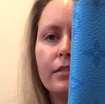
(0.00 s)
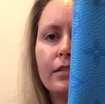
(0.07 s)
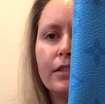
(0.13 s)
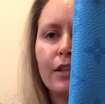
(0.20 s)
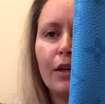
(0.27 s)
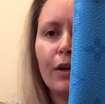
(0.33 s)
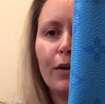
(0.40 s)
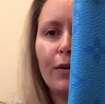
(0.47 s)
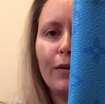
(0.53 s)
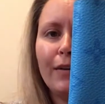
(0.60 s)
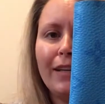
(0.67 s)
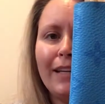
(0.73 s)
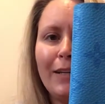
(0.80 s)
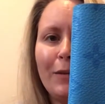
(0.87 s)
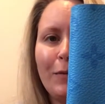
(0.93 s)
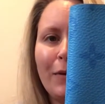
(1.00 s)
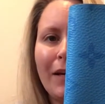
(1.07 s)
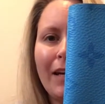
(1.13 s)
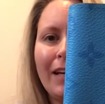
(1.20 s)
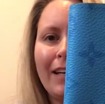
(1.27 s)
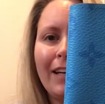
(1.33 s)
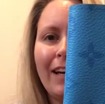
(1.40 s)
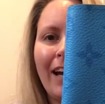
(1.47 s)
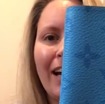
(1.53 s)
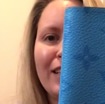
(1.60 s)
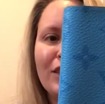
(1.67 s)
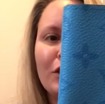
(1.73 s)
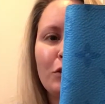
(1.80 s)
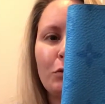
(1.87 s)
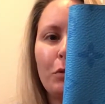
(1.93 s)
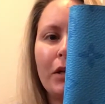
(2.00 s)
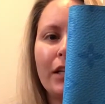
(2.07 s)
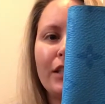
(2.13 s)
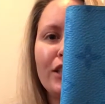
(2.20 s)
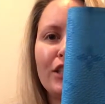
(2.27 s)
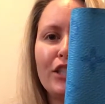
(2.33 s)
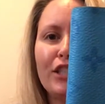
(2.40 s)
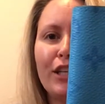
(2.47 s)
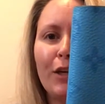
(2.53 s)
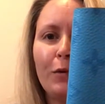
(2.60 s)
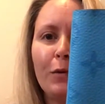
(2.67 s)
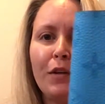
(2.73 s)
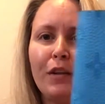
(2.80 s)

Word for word: So anyway, I just wanted to share with